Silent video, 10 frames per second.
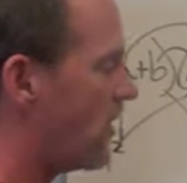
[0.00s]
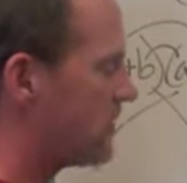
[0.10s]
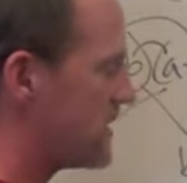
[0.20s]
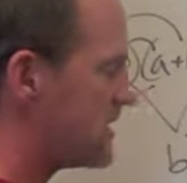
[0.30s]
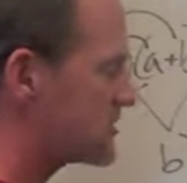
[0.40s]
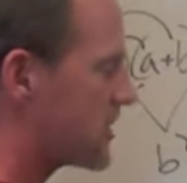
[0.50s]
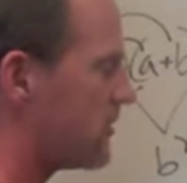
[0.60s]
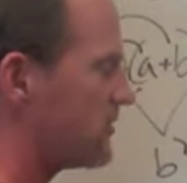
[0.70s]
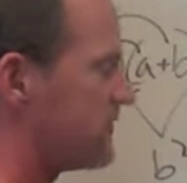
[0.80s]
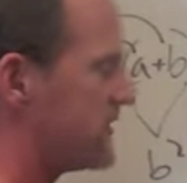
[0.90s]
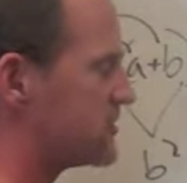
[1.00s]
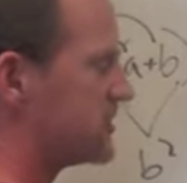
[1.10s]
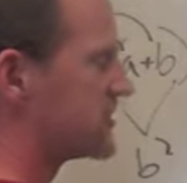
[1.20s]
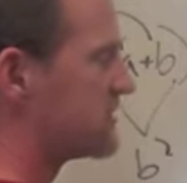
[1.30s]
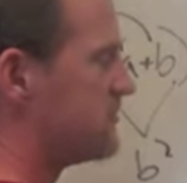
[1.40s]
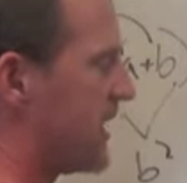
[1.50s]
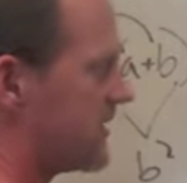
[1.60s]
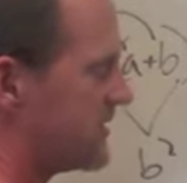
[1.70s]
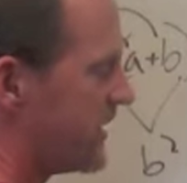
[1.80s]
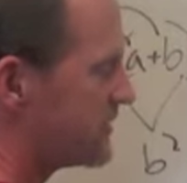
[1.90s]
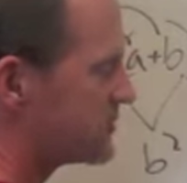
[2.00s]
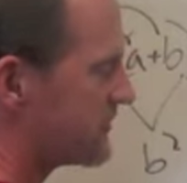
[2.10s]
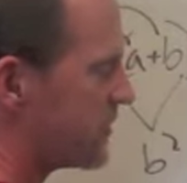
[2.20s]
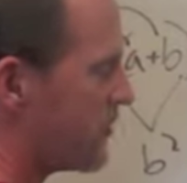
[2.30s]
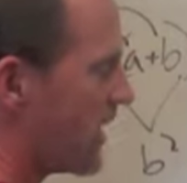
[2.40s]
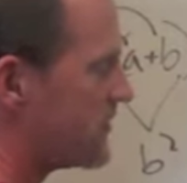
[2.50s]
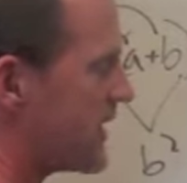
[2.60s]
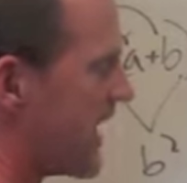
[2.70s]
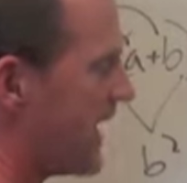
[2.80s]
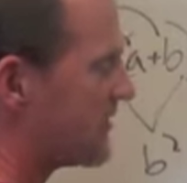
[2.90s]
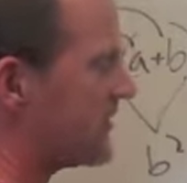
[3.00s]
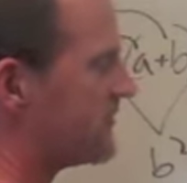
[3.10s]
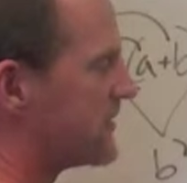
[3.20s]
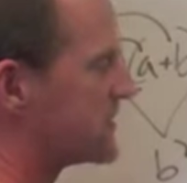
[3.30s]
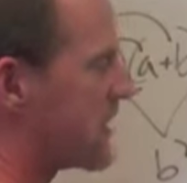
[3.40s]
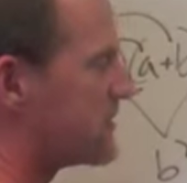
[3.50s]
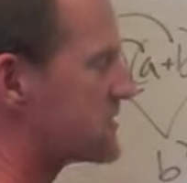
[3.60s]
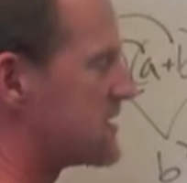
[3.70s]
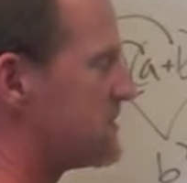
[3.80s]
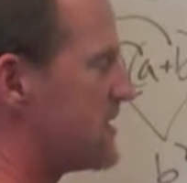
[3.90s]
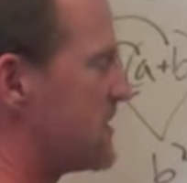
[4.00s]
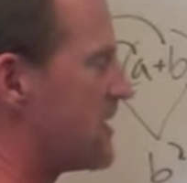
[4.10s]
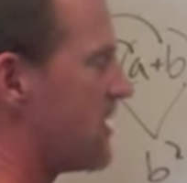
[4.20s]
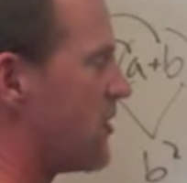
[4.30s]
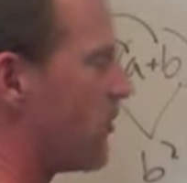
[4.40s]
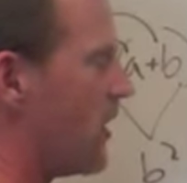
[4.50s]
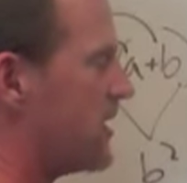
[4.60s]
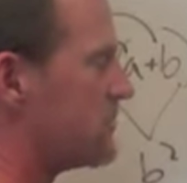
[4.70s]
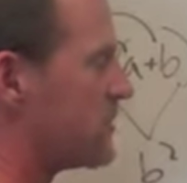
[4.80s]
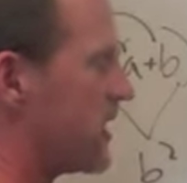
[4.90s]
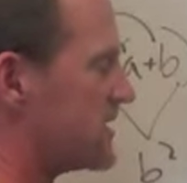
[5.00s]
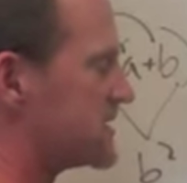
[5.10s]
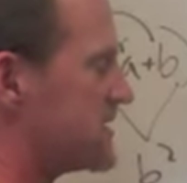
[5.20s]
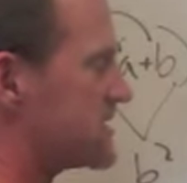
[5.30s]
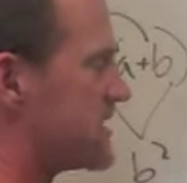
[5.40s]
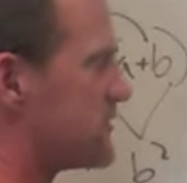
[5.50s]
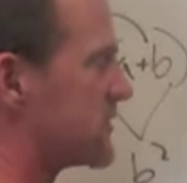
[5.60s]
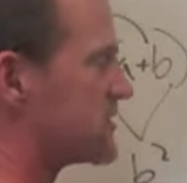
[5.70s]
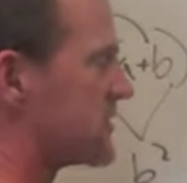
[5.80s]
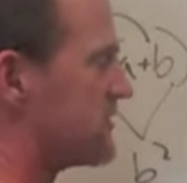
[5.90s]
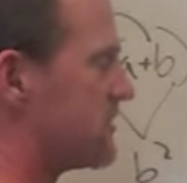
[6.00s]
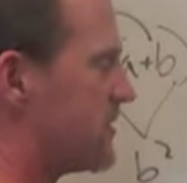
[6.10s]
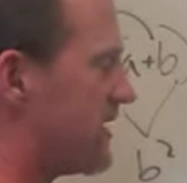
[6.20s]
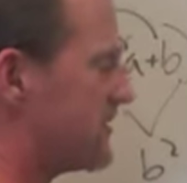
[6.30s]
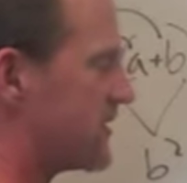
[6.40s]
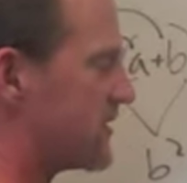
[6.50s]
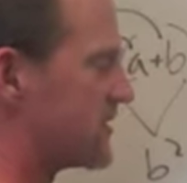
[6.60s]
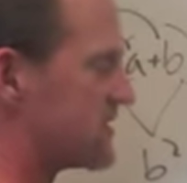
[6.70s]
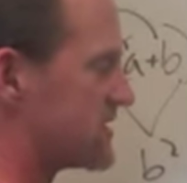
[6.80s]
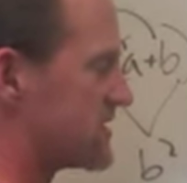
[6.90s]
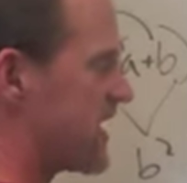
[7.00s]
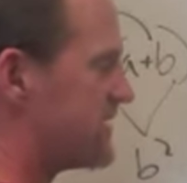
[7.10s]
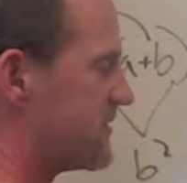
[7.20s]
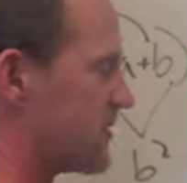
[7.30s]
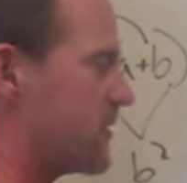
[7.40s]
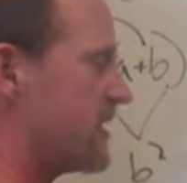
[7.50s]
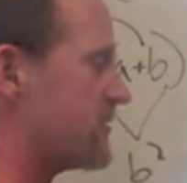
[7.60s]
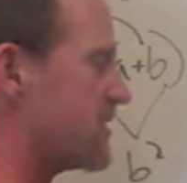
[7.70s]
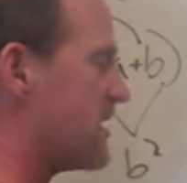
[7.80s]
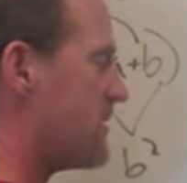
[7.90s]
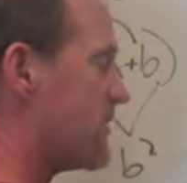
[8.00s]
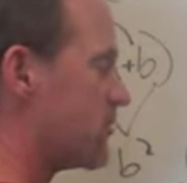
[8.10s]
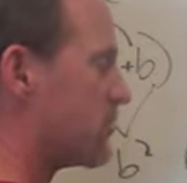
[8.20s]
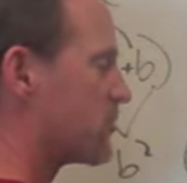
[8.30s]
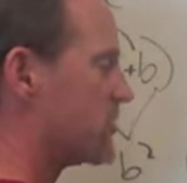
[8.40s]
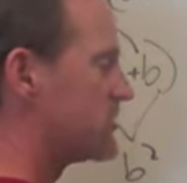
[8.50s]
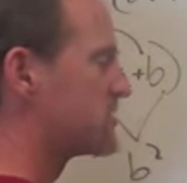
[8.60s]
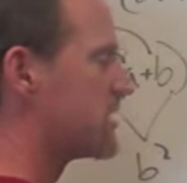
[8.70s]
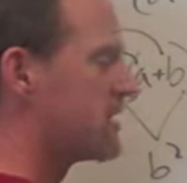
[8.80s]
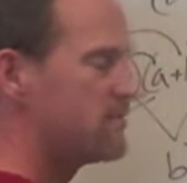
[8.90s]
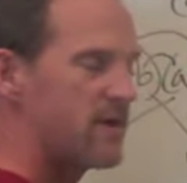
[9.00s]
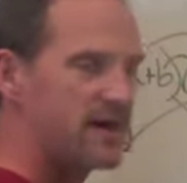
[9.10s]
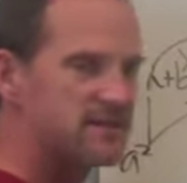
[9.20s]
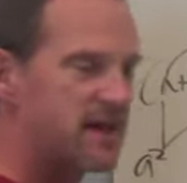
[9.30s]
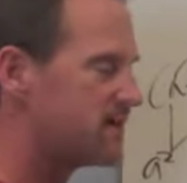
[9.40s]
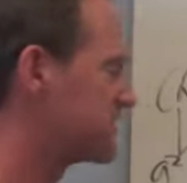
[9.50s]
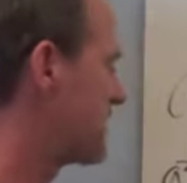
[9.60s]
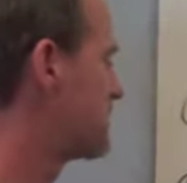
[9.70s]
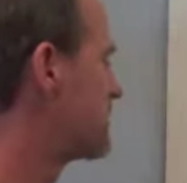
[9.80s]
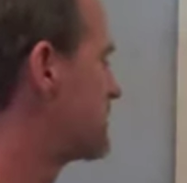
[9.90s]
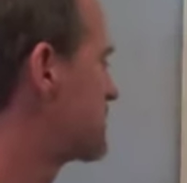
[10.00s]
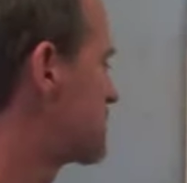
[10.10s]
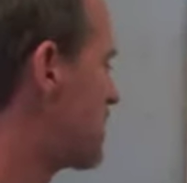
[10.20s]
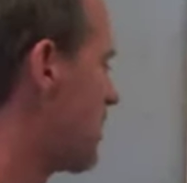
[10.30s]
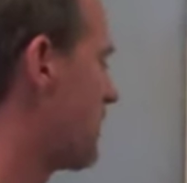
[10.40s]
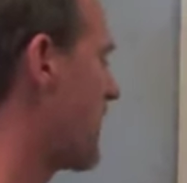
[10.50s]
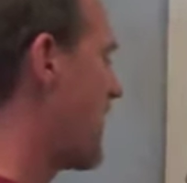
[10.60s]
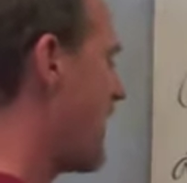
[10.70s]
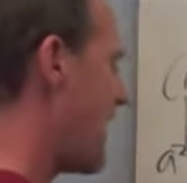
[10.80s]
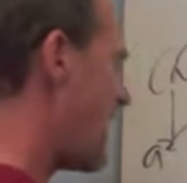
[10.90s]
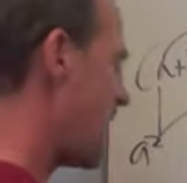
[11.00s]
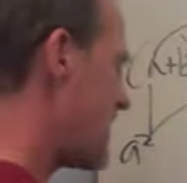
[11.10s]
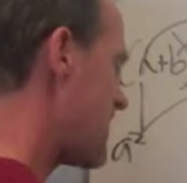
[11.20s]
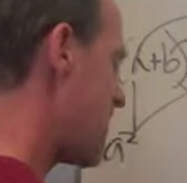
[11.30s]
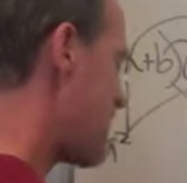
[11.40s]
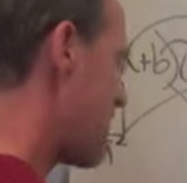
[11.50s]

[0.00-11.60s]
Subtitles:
these coefficients, by the nature of the way we add them, it's always going to be 1 plus this number sort of above it or to the side of it or whatever, but it will produce Pascal's number. So a